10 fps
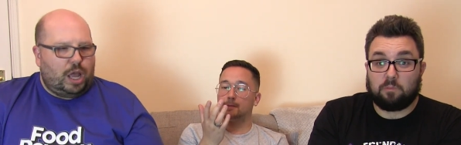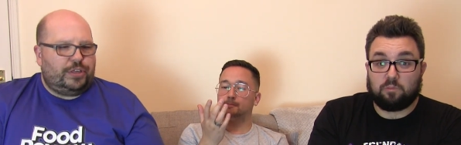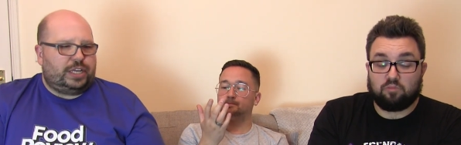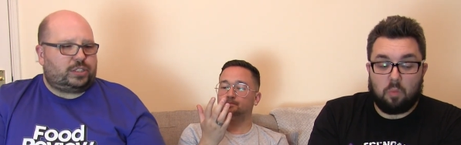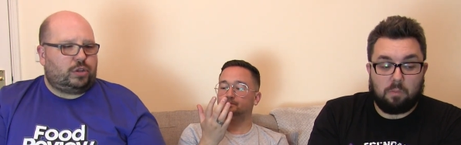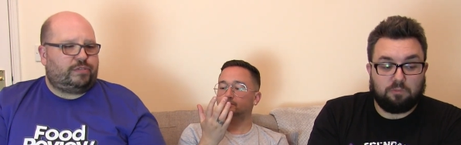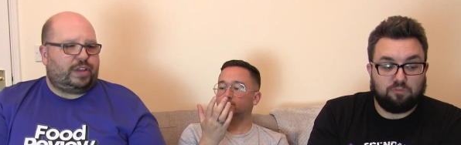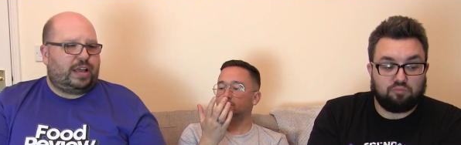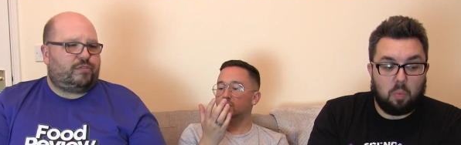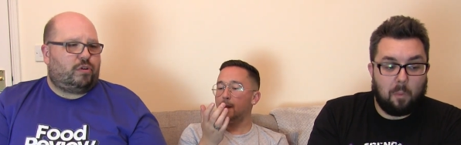Speaker 1: I think it's got the
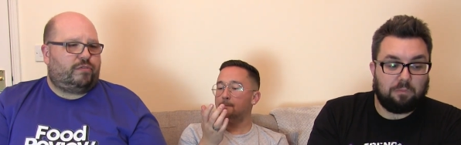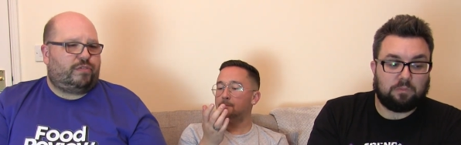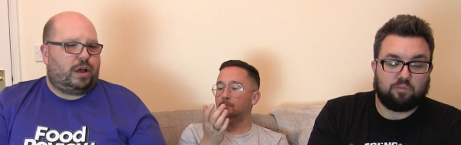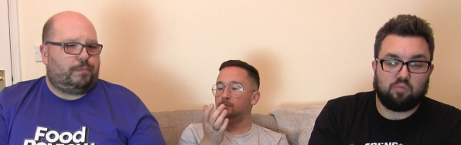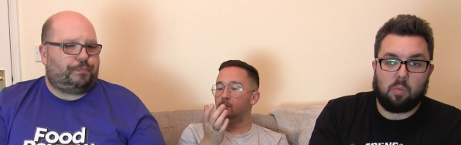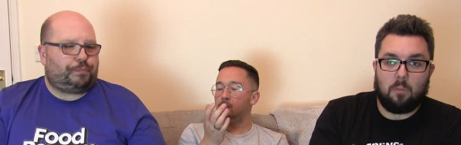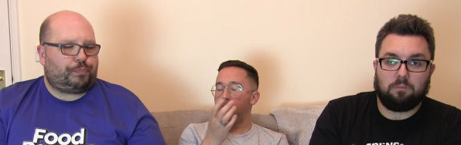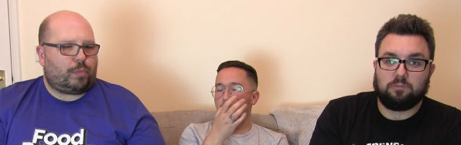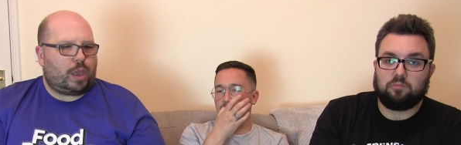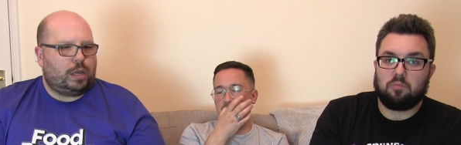flavour of. Um,
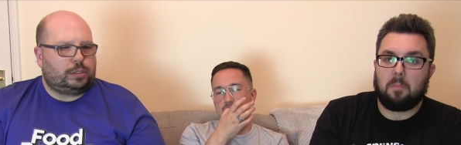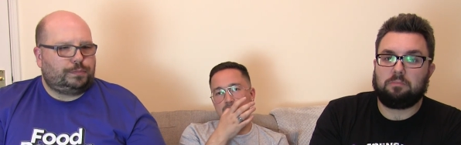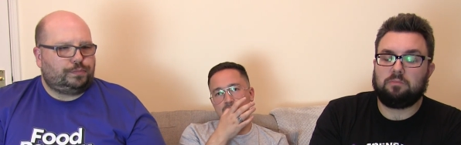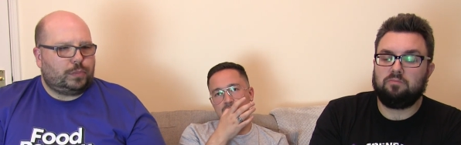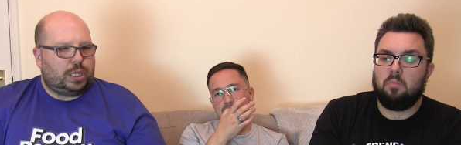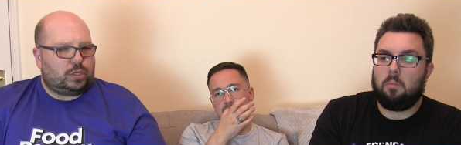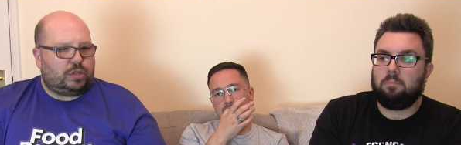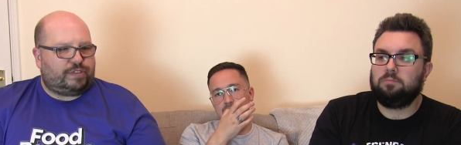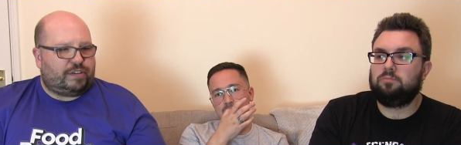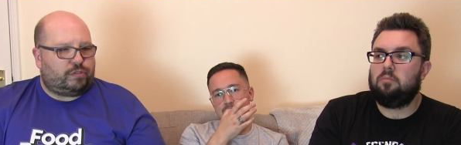it's
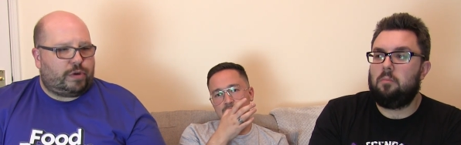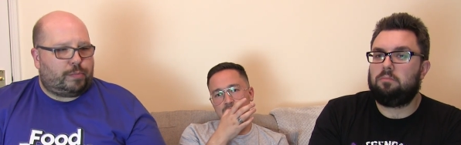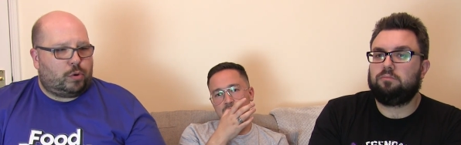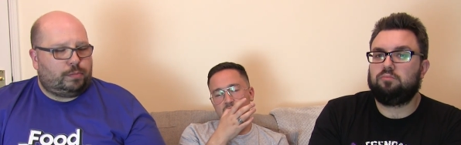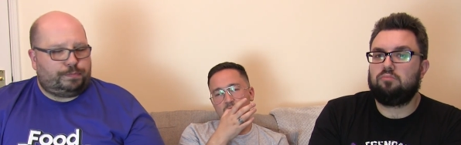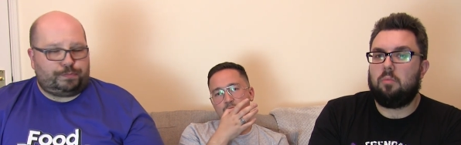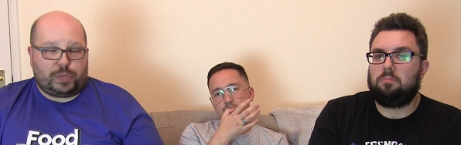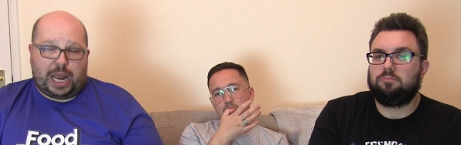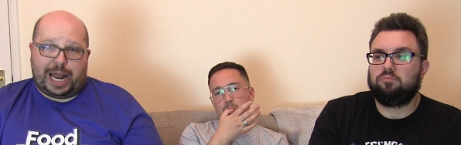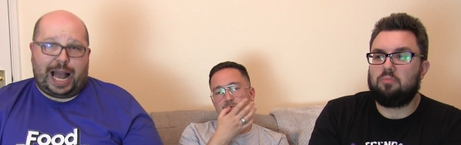got the flavour of the Red Bull.
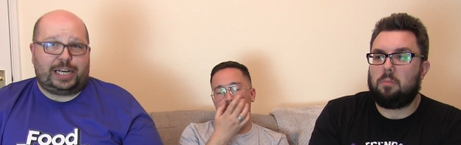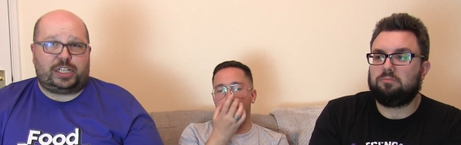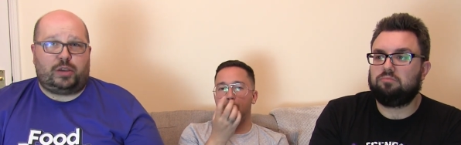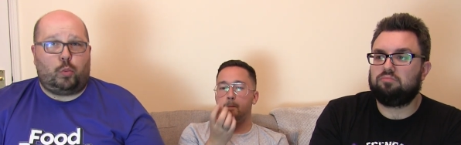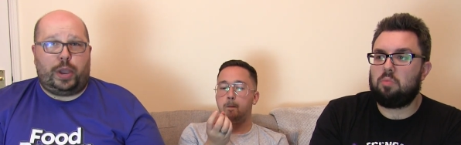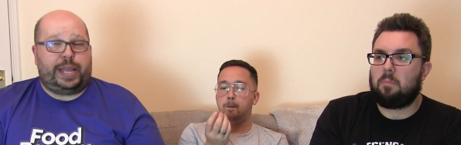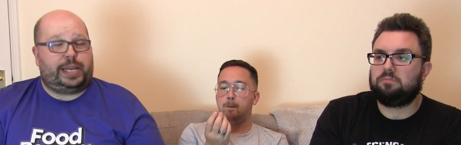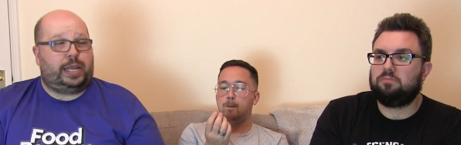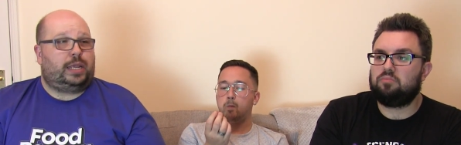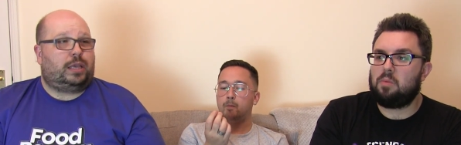it actually
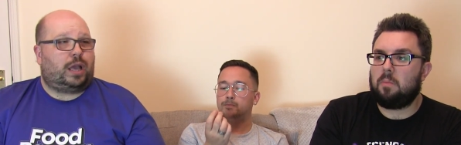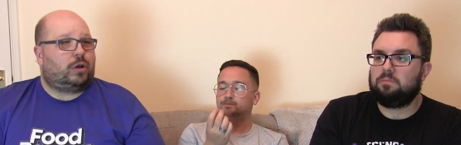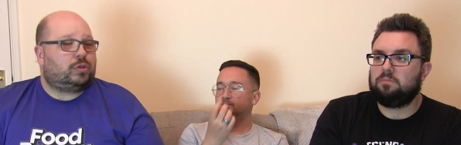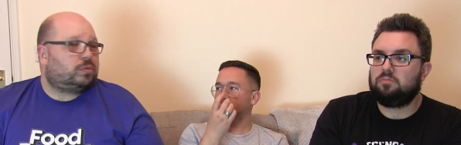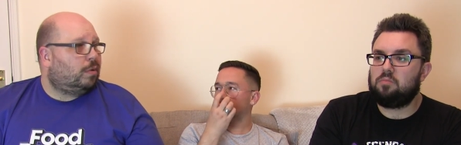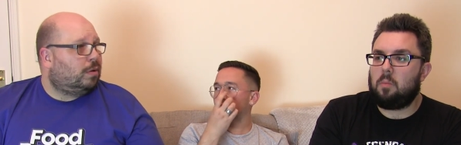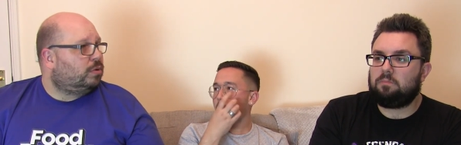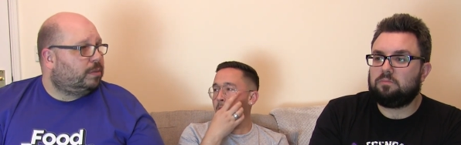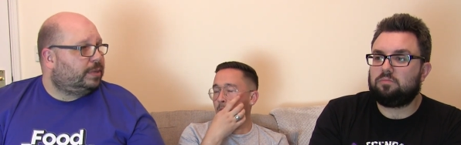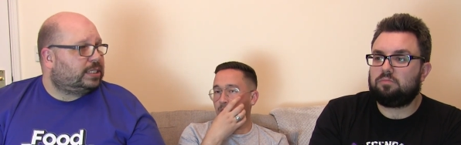weirdly goes well
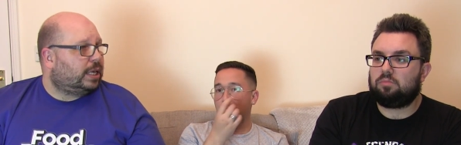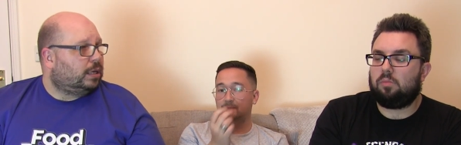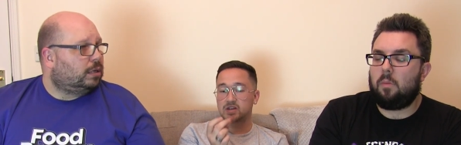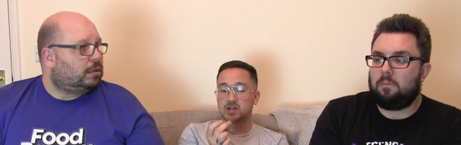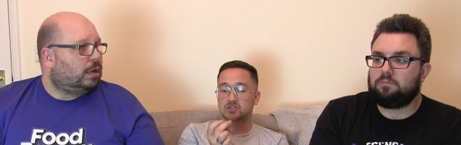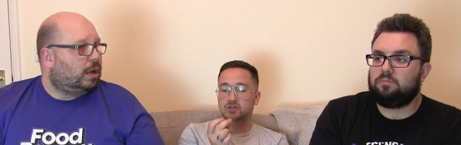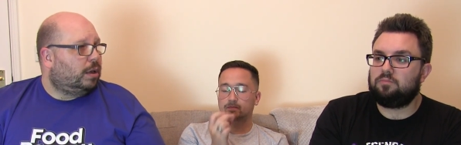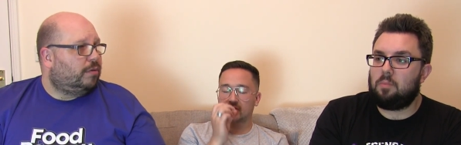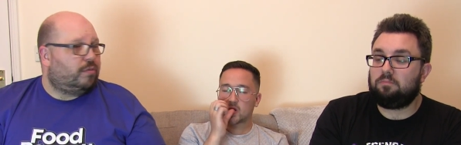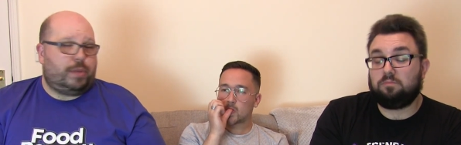with the biscuit. It does
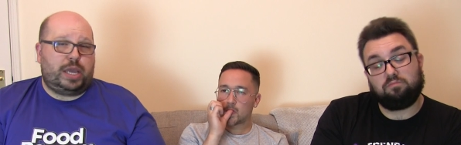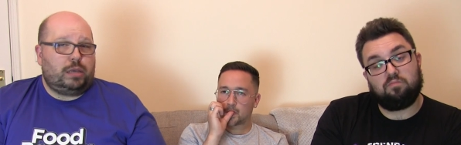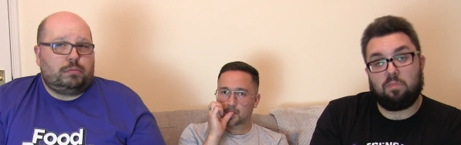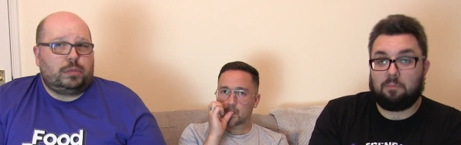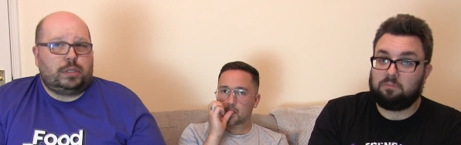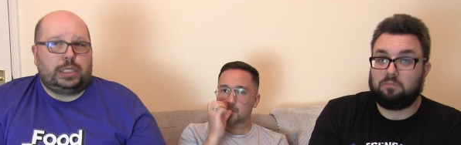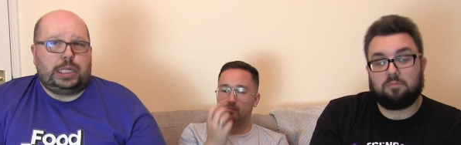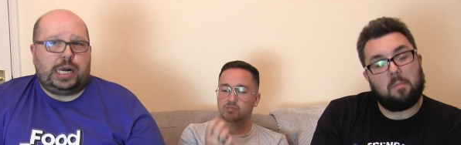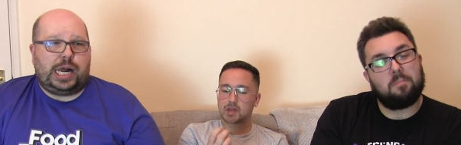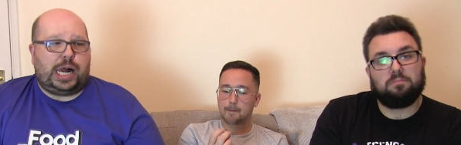for me.
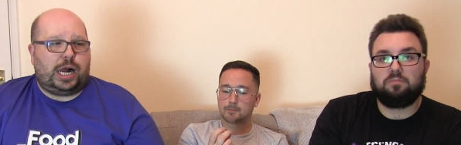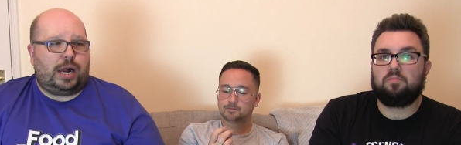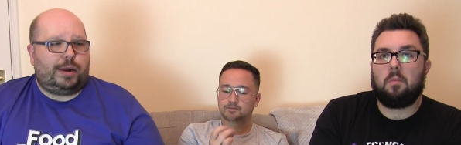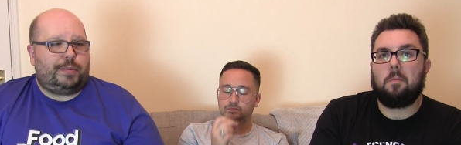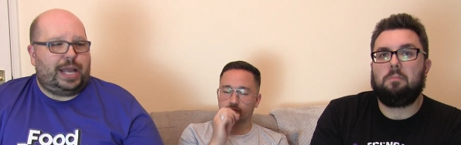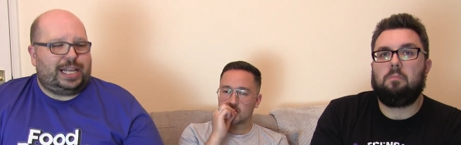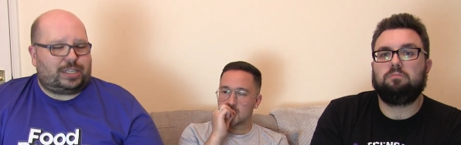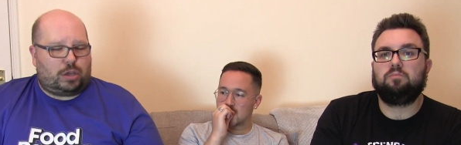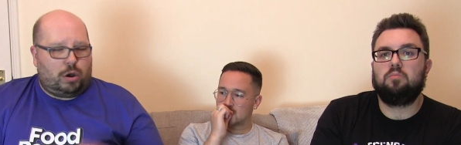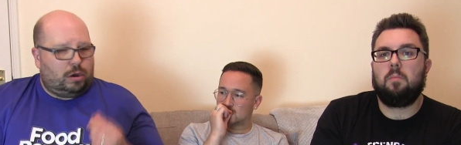Um,
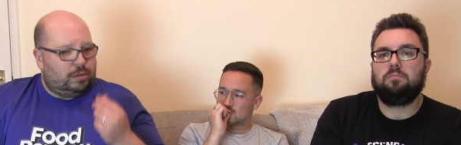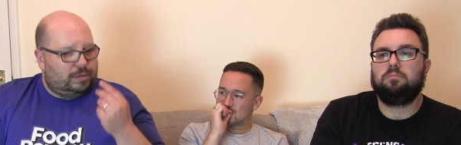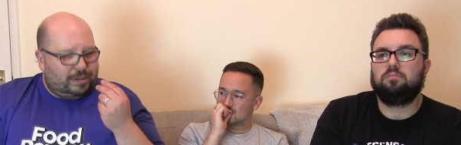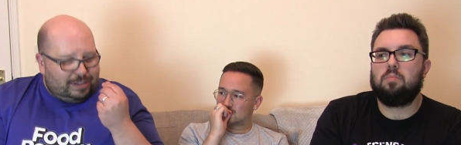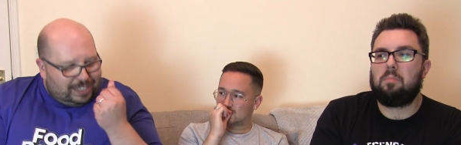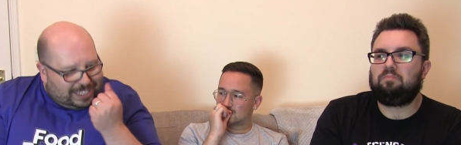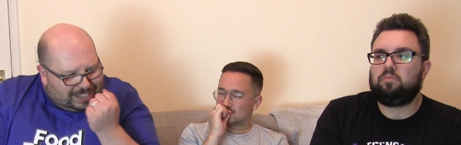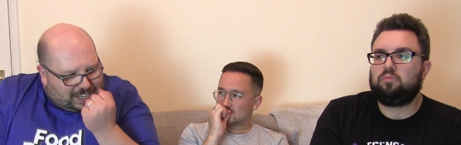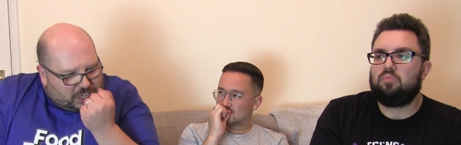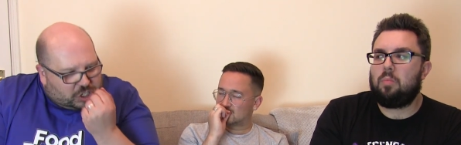it's got
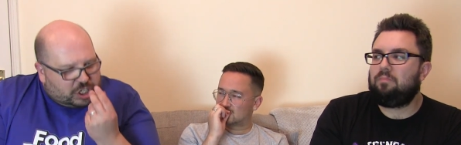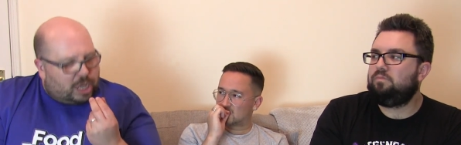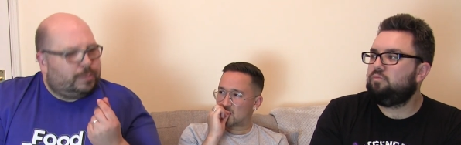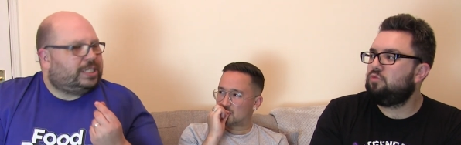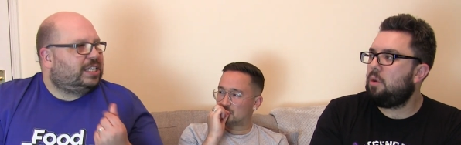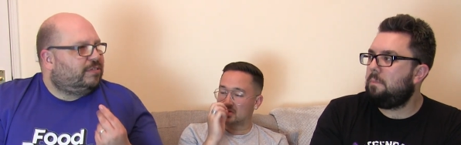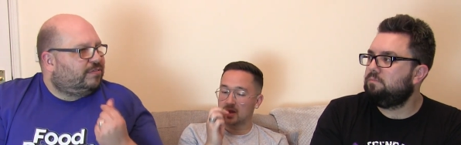sherbety